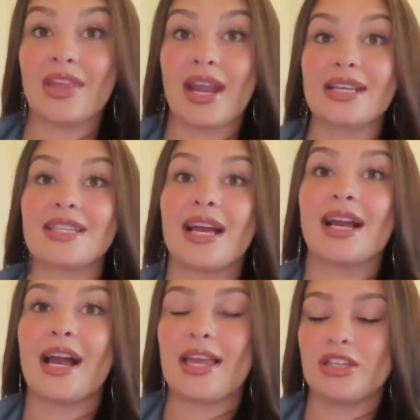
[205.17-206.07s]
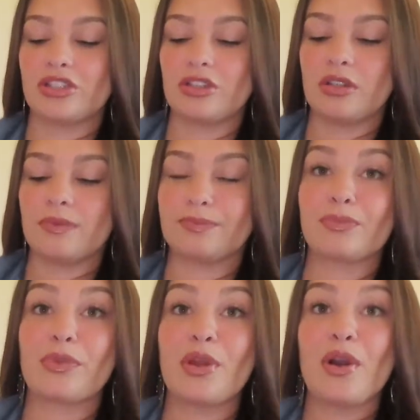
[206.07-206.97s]
The next thing I got Angel
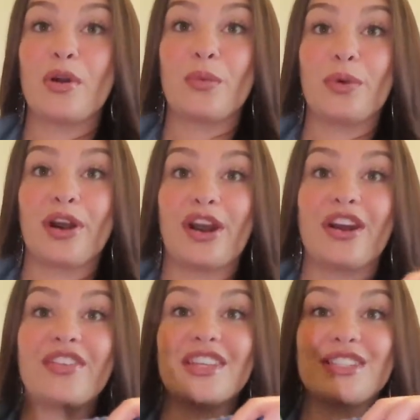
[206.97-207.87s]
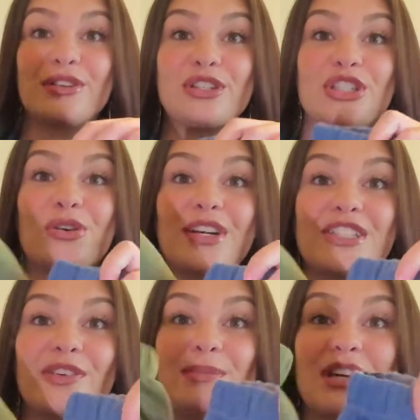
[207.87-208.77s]
were these little
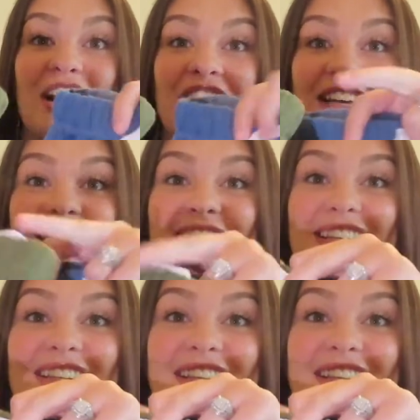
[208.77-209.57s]
shorts from Target.